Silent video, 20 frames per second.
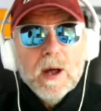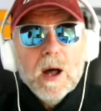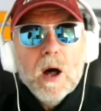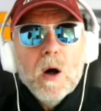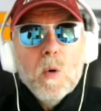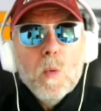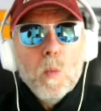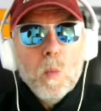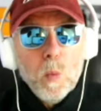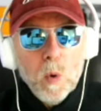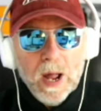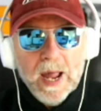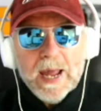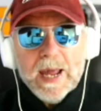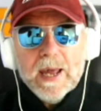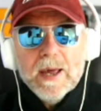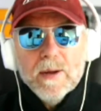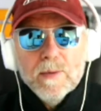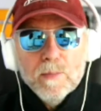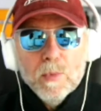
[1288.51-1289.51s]
are
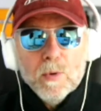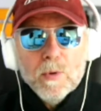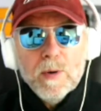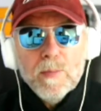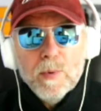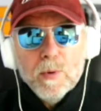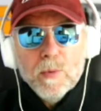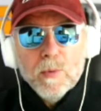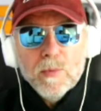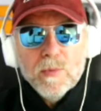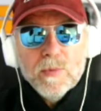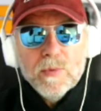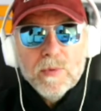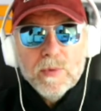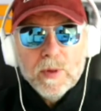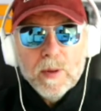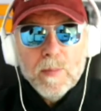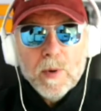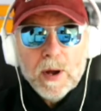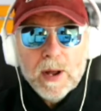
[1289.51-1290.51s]
way more important
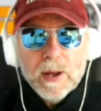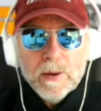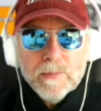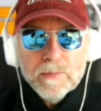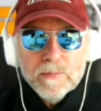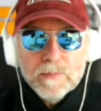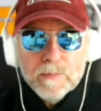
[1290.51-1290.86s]
than my own.